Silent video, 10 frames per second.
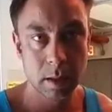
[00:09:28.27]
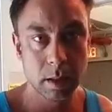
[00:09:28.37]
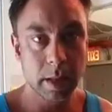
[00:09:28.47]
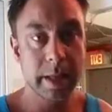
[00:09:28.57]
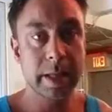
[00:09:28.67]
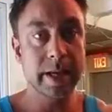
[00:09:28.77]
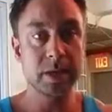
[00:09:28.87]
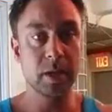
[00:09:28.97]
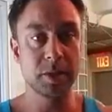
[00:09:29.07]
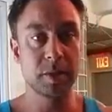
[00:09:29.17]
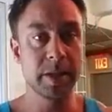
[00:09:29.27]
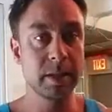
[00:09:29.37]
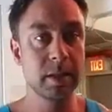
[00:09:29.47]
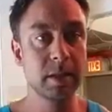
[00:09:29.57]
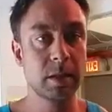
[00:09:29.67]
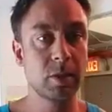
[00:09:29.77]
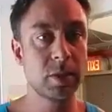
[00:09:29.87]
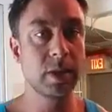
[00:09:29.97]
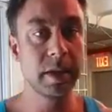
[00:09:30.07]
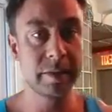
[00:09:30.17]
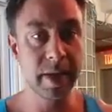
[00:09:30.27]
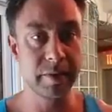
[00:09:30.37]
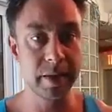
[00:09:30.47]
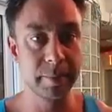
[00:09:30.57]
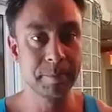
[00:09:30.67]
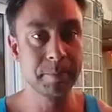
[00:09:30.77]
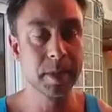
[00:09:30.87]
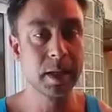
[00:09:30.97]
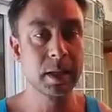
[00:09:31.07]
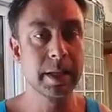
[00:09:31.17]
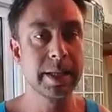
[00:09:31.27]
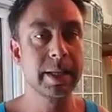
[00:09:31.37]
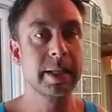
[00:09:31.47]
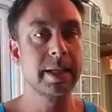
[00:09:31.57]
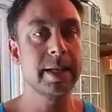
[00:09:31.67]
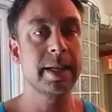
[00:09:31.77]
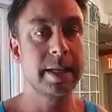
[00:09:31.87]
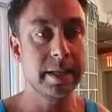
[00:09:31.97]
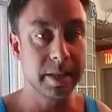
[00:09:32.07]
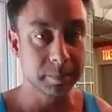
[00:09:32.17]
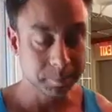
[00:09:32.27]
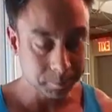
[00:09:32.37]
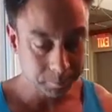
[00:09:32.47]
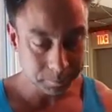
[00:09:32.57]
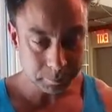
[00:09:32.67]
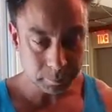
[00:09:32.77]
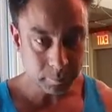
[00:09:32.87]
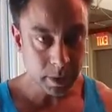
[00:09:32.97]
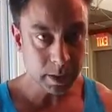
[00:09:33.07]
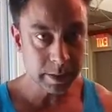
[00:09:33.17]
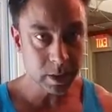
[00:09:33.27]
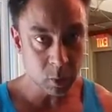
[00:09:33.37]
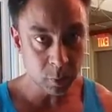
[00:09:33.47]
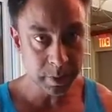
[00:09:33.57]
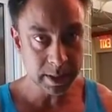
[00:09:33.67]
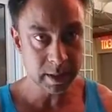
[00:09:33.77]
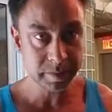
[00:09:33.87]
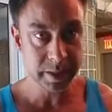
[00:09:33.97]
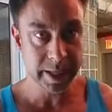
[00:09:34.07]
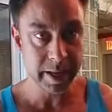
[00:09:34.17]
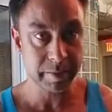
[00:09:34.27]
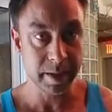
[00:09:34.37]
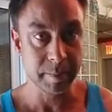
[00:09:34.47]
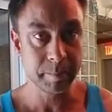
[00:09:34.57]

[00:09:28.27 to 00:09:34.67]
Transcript: All right, case closed, right? Should lift heavy. It's not that easy. The group that lifted heavy